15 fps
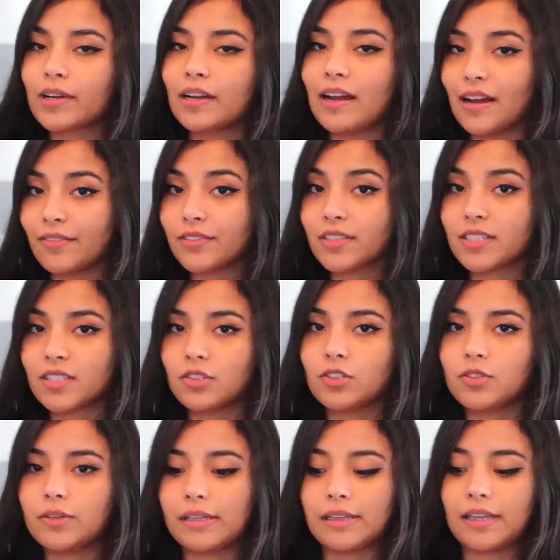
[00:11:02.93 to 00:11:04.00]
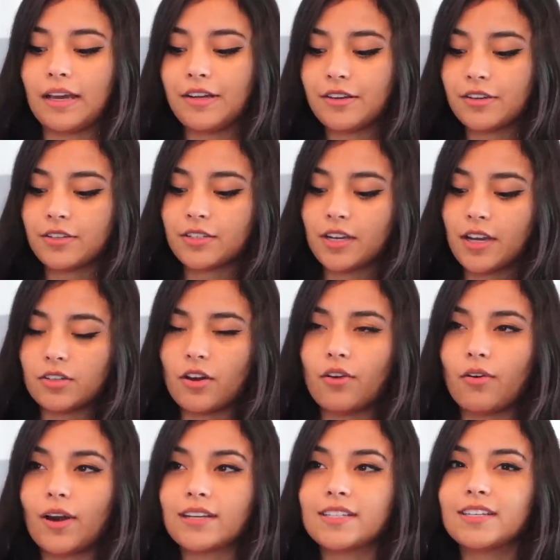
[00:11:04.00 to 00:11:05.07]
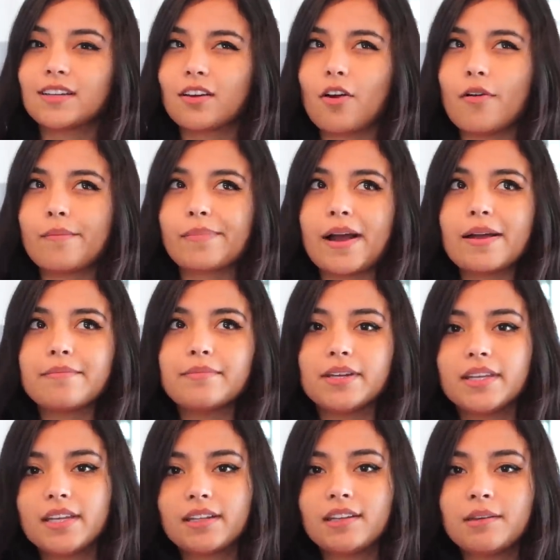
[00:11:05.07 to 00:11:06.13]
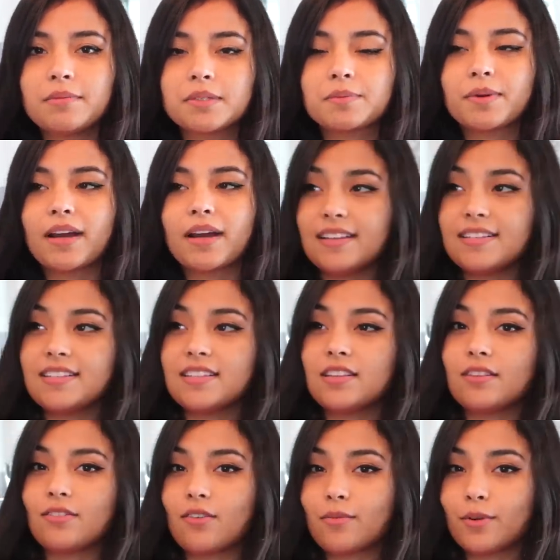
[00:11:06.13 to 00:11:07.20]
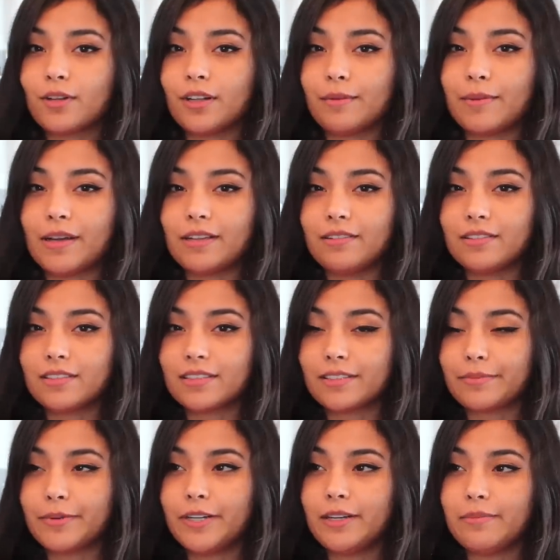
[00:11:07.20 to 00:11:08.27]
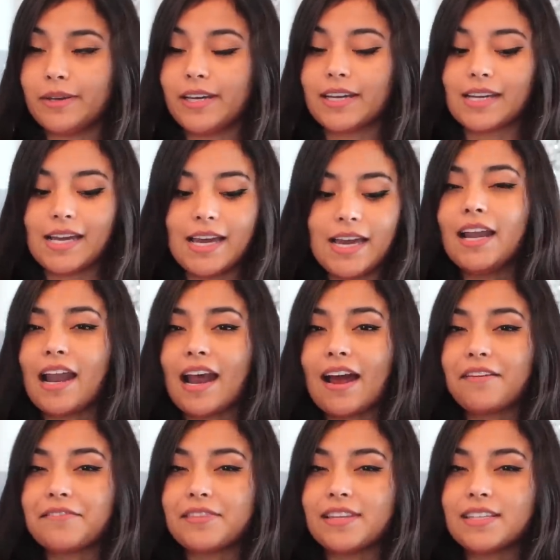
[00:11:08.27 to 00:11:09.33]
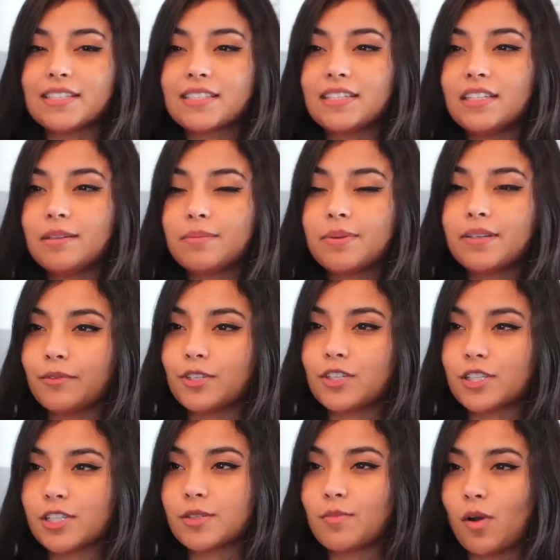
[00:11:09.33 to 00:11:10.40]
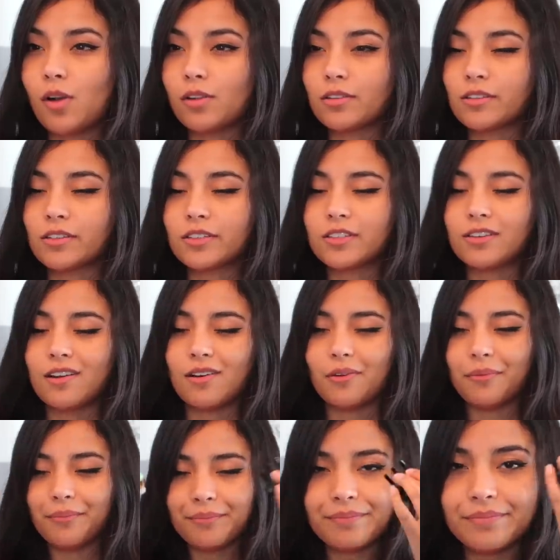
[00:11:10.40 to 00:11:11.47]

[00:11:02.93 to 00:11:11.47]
we're gonna have to still do it in layers. So I didn't go and buy mini clips, this is the normal clip I use. It's pretty big. And I have this clip, which is smaller. So